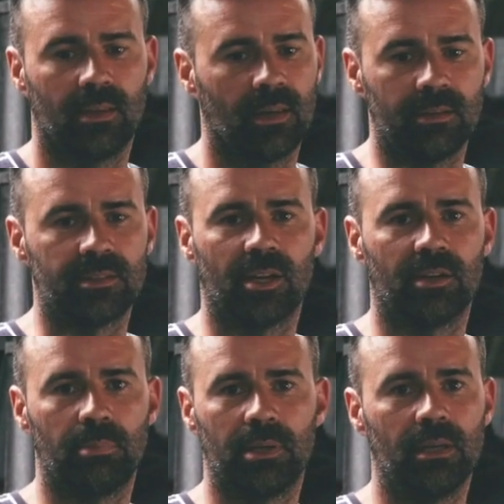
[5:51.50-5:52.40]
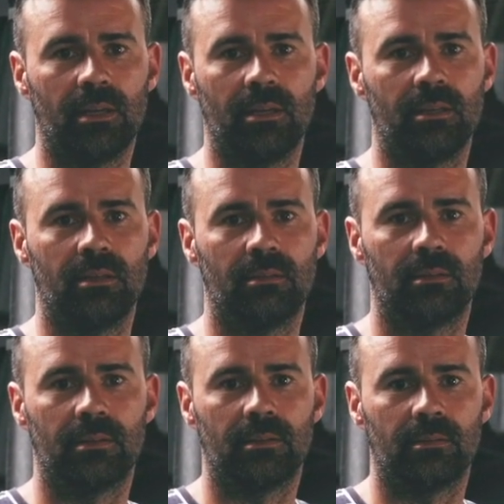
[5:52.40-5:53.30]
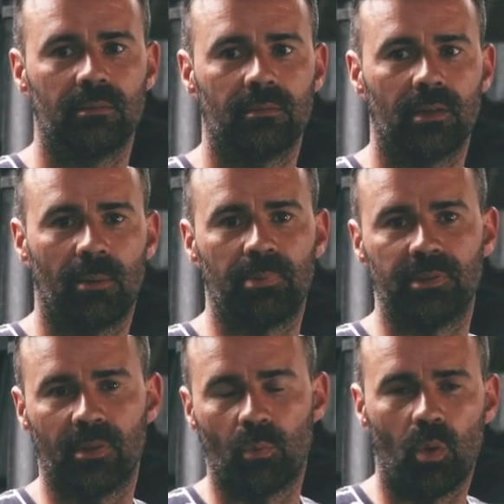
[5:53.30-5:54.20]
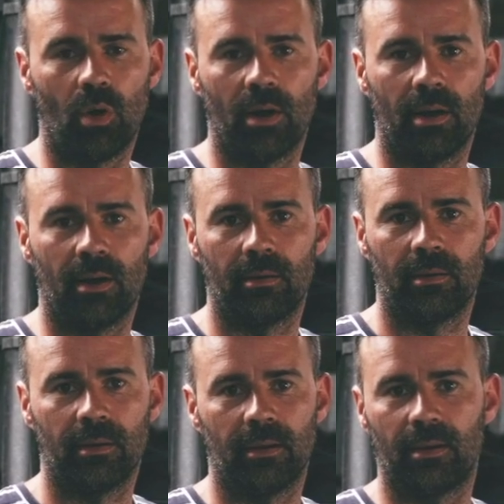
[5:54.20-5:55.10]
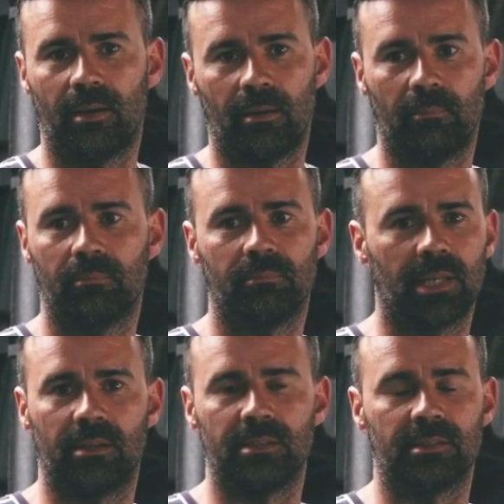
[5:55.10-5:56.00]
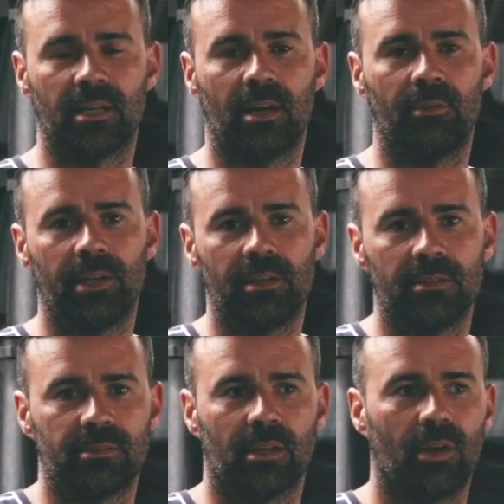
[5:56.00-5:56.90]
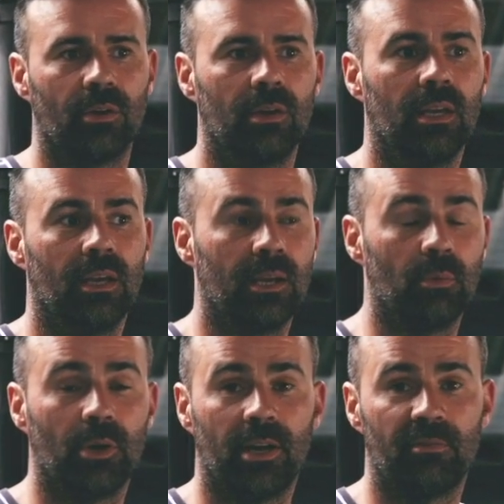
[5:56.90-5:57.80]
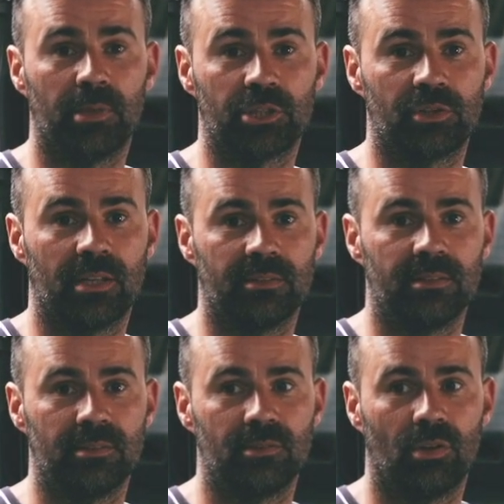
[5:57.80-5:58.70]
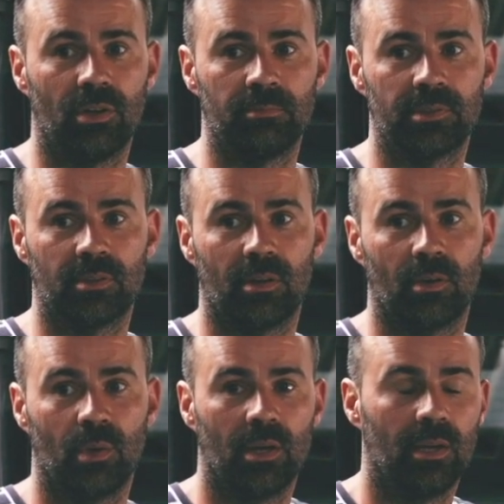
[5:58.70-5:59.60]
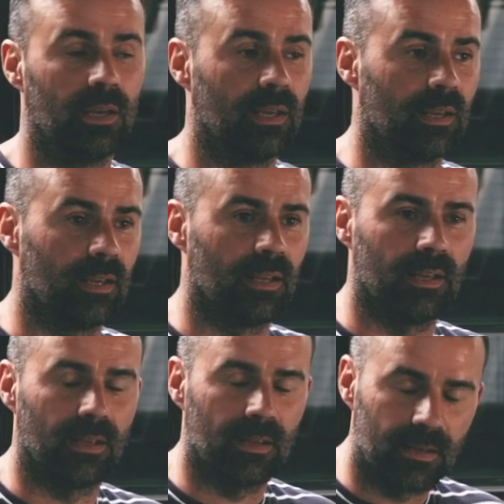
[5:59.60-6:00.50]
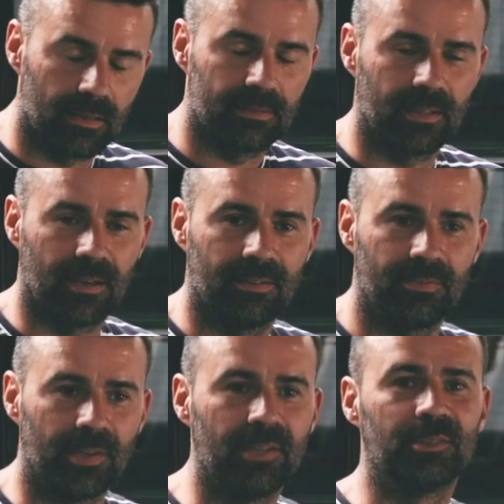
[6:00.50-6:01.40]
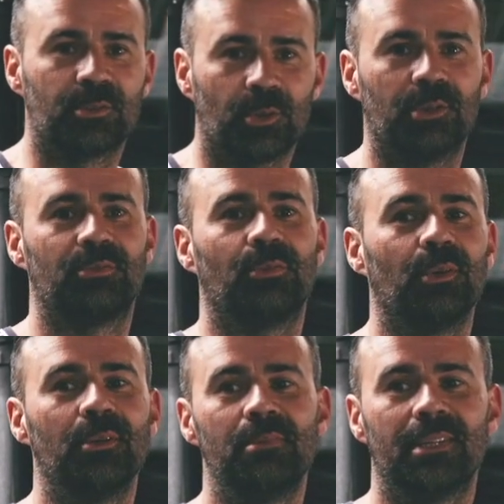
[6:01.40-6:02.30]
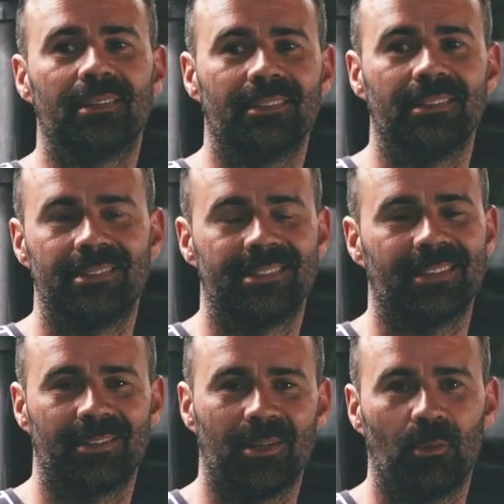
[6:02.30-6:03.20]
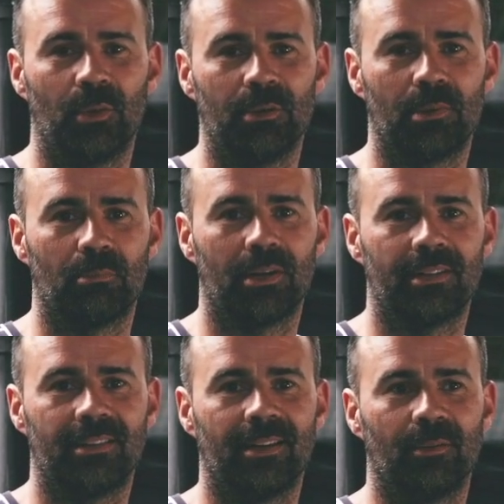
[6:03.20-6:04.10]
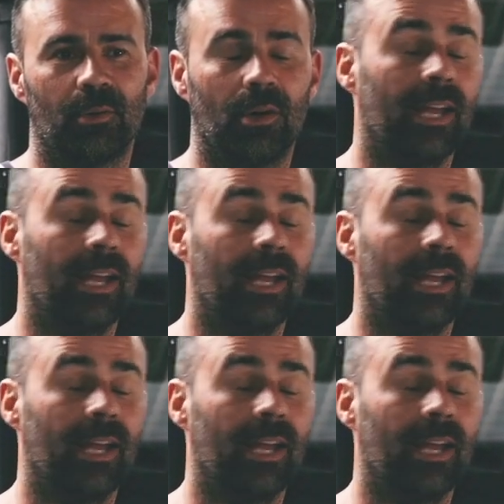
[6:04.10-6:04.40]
He's going to be up into the wire getting his car ready, so he won't have much testing time. So, you know, fingers crossed for it, because I don't want him to break down, or